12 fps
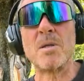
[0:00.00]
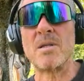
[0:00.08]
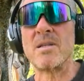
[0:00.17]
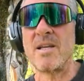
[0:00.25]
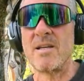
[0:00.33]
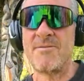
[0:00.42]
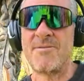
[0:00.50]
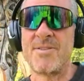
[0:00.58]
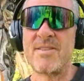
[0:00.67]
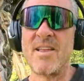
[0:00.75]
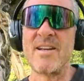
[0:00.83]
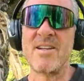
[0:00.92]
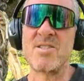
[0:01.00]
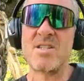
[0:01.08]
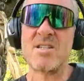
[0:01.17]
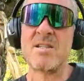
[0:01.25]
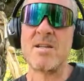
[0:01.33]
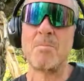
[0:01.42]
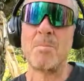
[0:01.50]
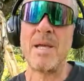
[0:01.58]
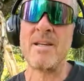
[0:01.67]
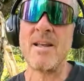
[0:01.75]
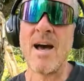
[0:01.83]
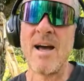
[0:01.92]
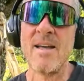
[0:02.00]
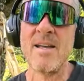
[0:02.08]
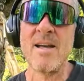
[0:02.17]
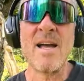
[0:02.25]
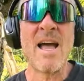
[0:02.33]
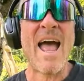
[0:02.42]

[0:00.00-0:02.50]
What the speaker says: belief that exists in pDAI